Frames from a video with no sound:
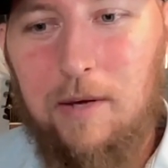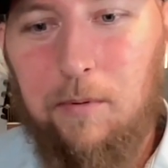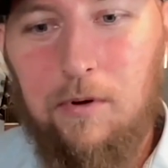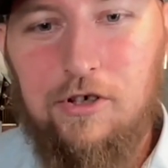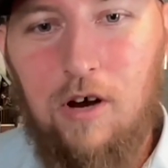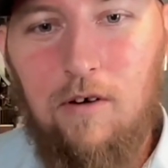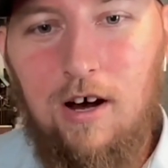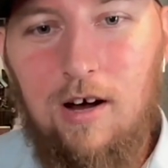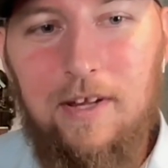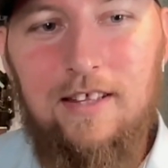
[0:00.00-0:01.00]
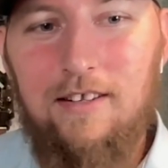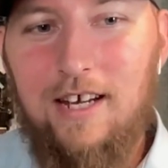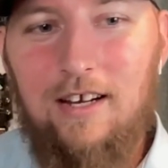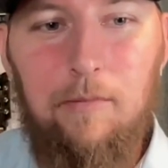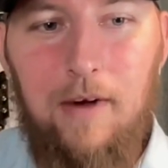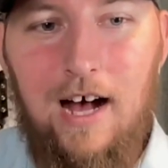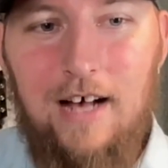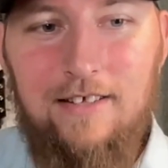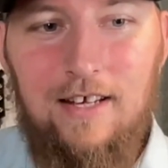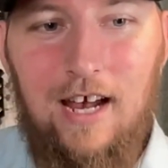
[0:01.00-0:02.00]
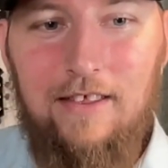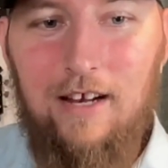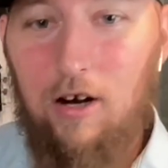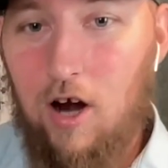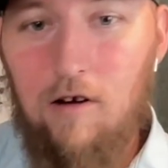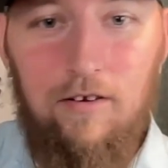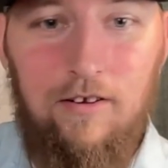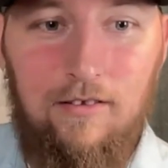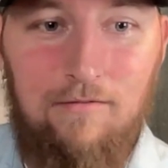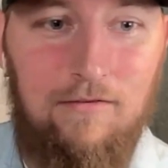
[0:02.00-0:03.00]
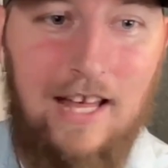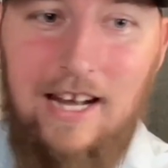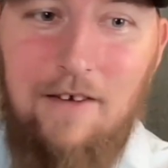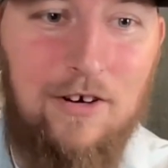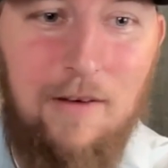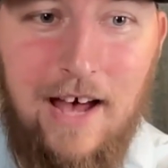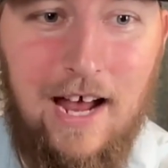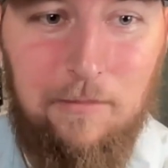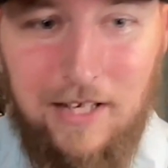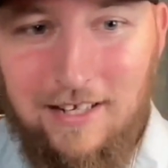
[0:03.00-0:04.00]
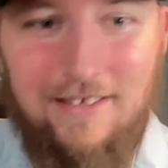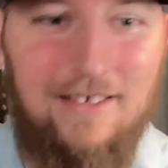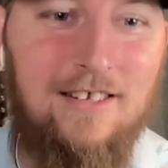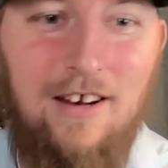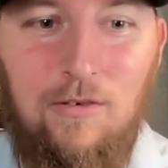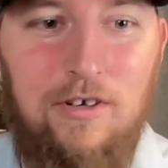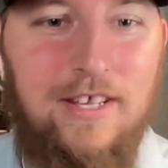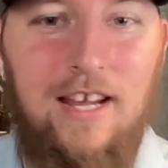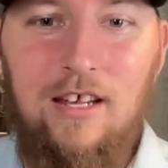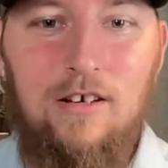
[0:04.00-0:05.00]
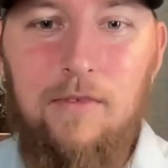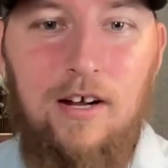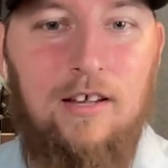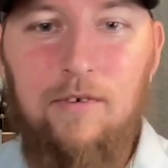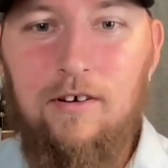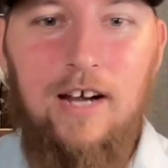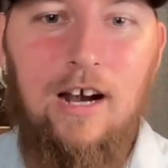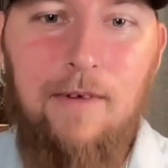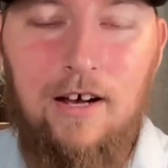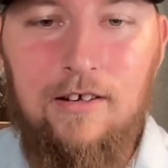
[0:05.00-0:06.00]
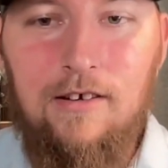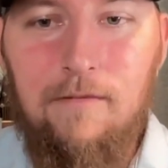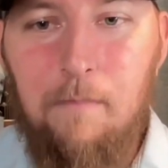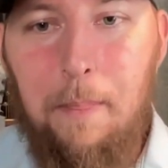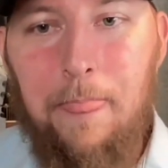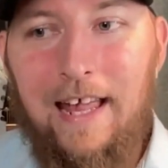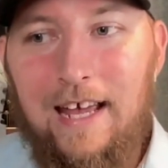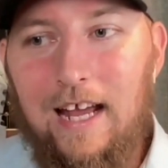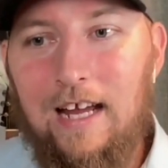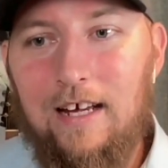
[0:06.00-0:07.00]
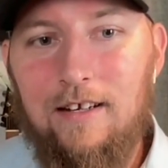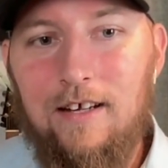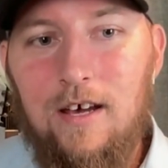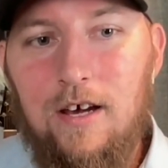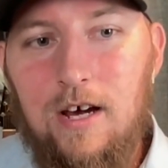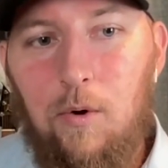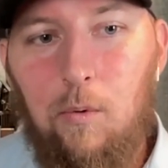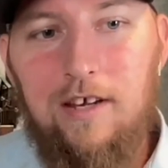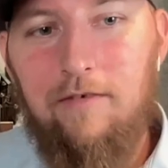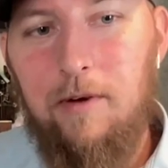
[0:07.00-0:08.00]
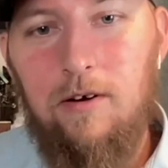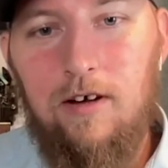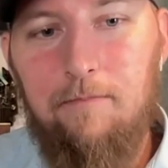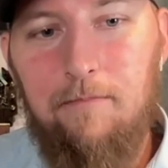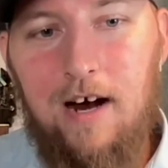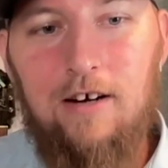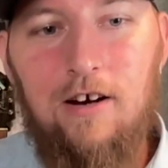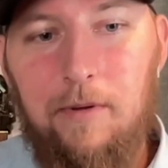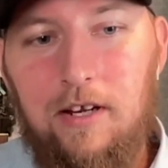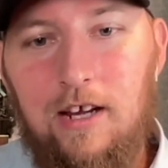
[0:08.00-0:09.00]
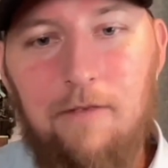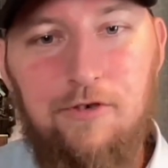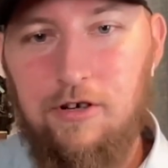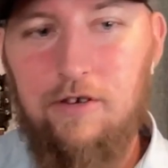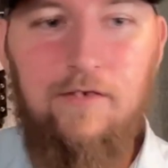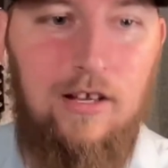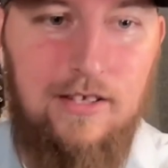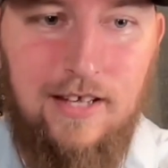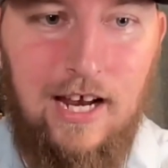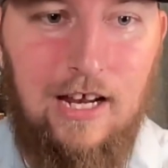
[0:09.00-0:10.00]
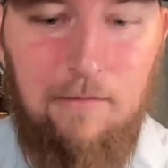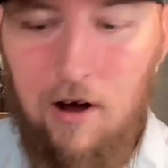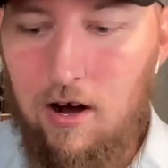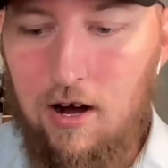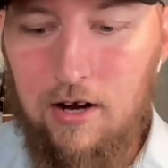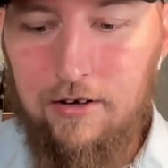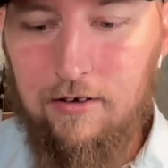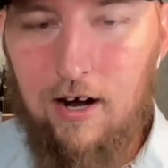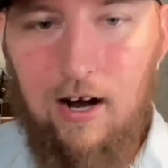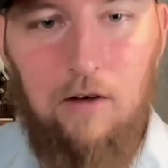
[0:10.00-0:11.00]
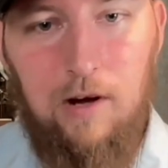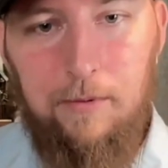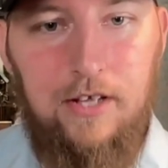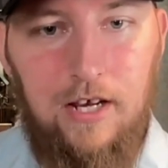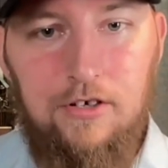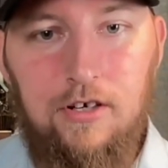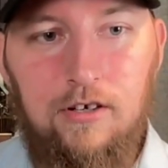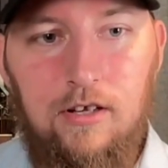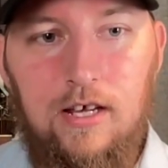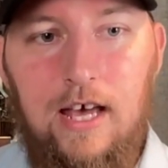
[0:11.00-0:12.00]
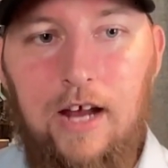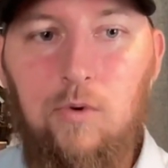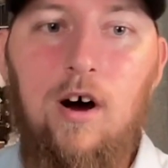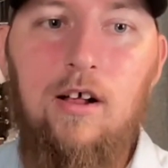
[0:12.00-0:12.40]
People show up, they'll take a deposit, and they're gone. They never come back. Peace. We're taking your money. We don't care about you. And we've built my company. I'm sure you've done the same on our reputation and